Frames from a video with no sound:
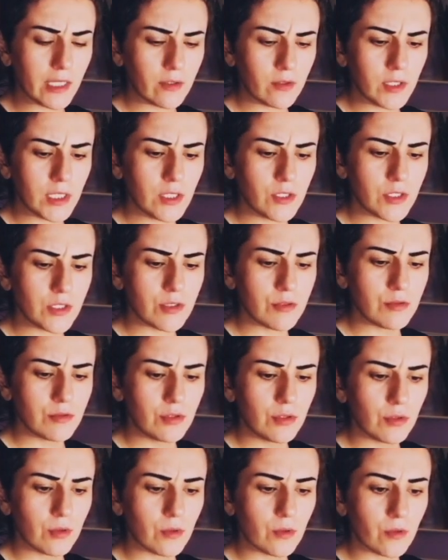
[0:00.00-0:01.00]
I don't need you,
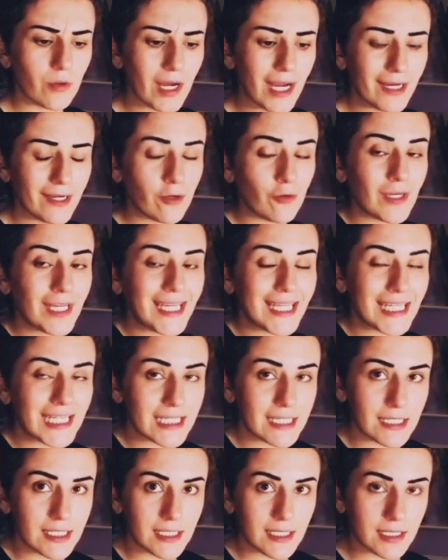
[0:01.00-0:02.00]
or I don't need
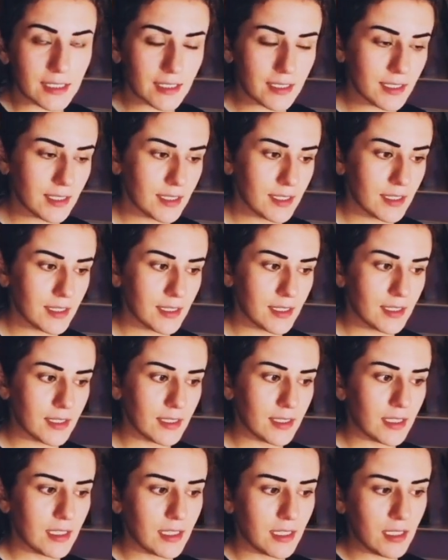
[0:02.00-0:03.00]
it,
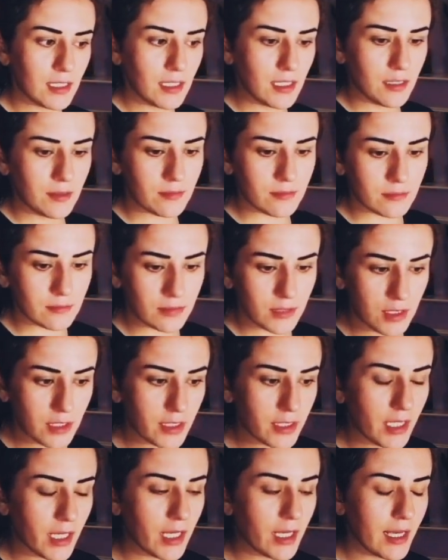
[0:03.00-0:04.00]
and I'm
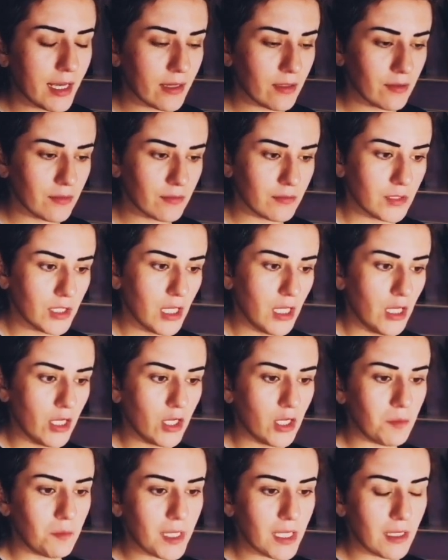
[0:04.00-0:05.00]
cutting it out.
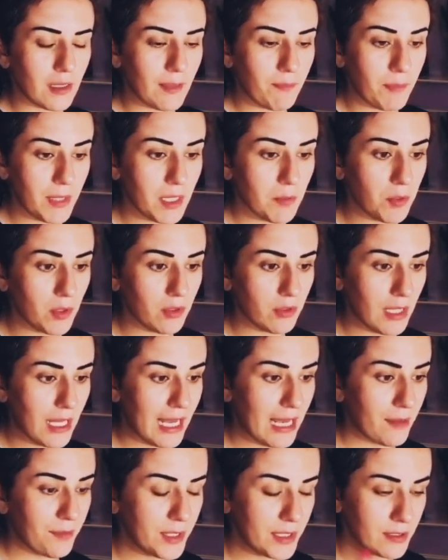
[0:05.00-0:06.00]
Could be people,
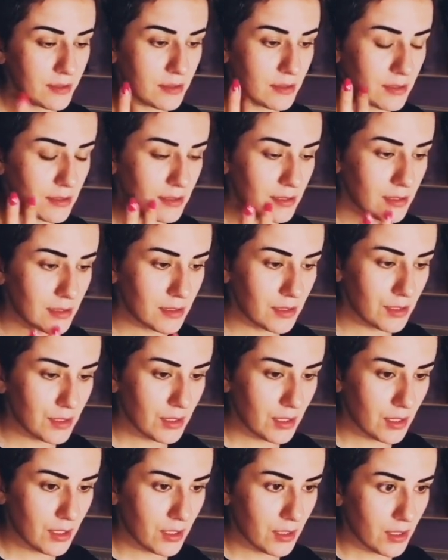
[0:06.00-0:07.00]
habits,
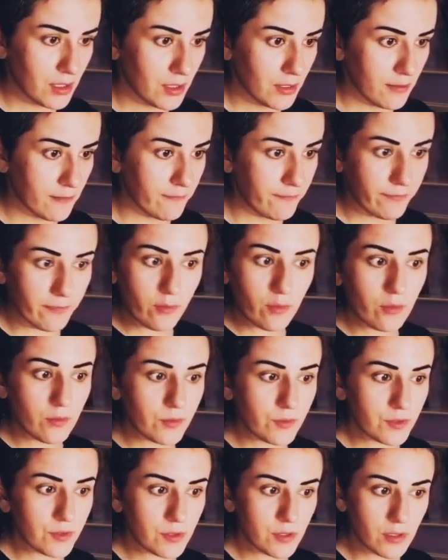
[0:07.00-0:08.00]

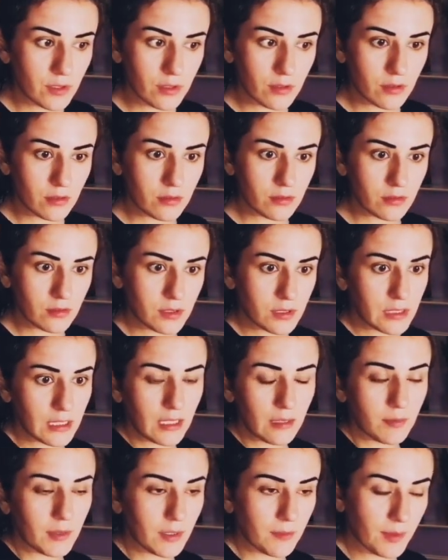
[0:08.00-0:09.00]
foods,
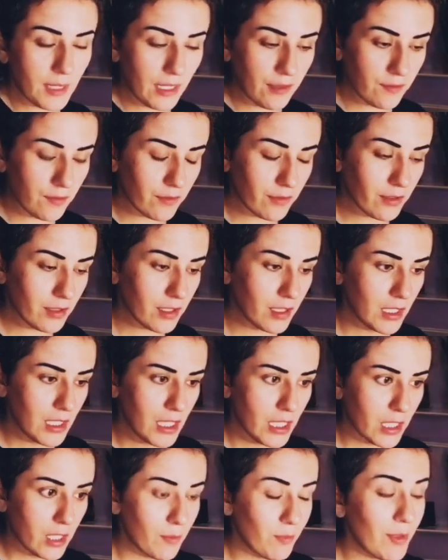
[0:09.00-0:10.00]
sleeping pattern.
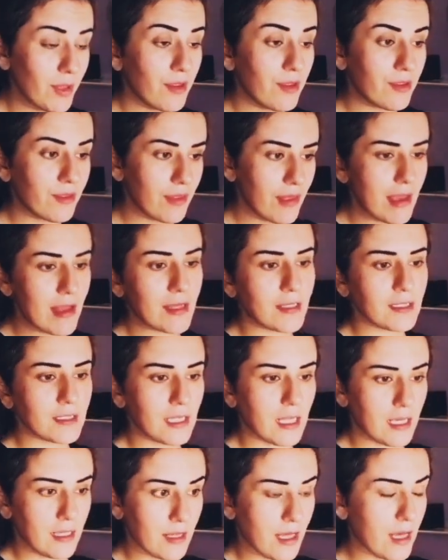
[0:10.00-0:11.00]
Could be things
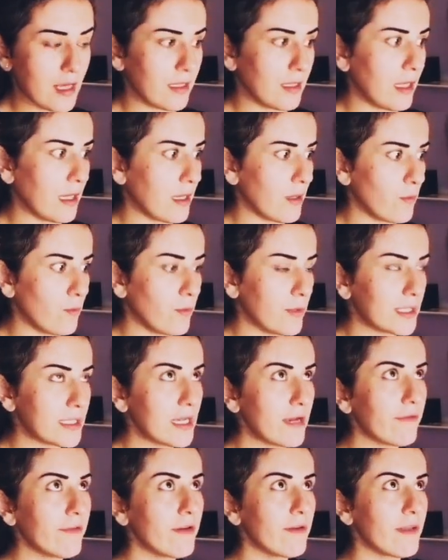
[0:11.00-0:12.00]
like that, like
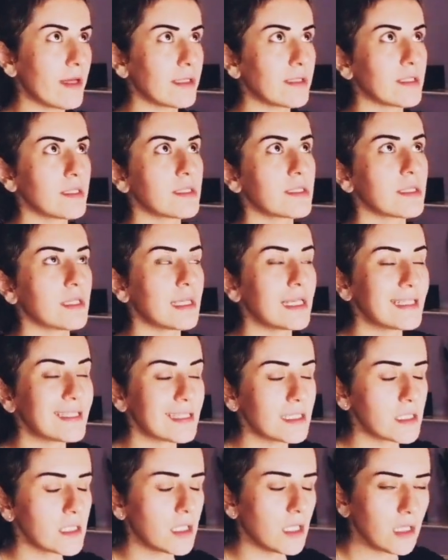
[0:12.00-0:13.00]
whatever that
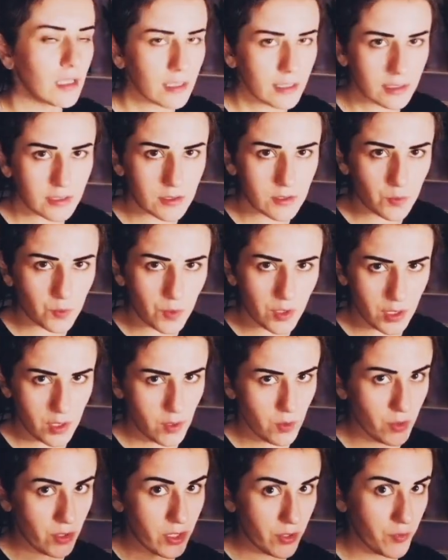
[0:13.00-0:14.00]
isn't aligned with
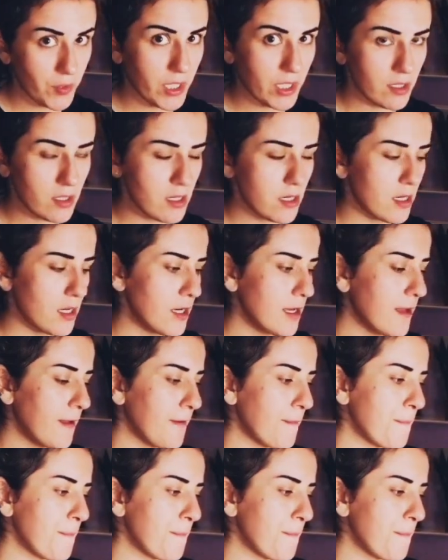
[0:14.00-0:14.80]
your career.